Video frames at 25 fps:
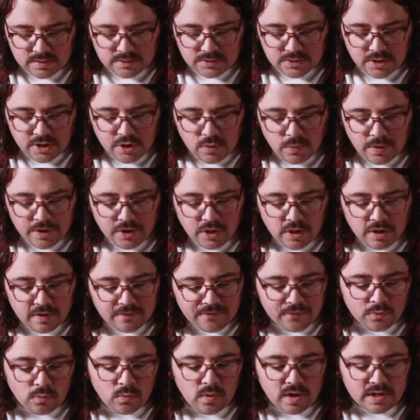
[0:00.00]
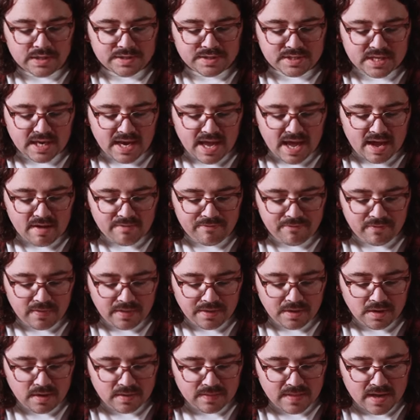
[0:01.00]
So you'll want to look for ones that
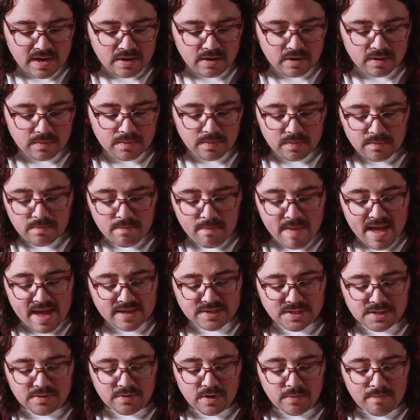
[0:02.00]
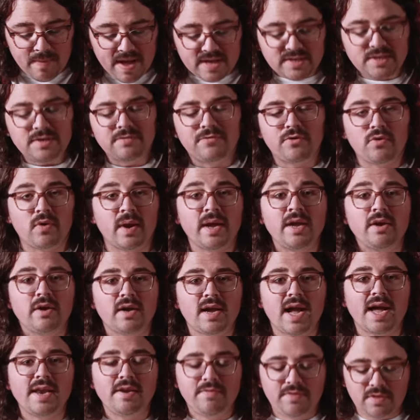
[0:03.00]
have that are massive, a massive
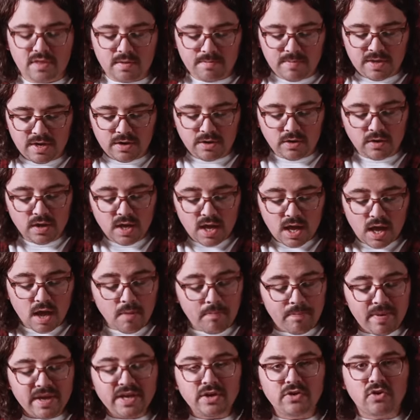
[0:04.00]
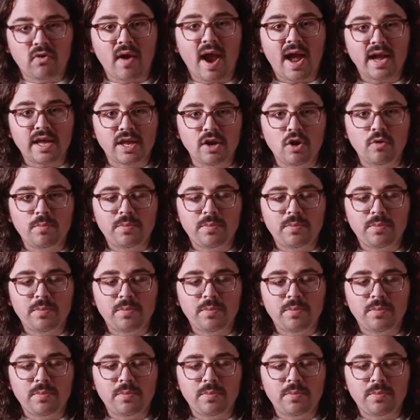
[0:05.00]
crater kind of in the middle, a big crack, an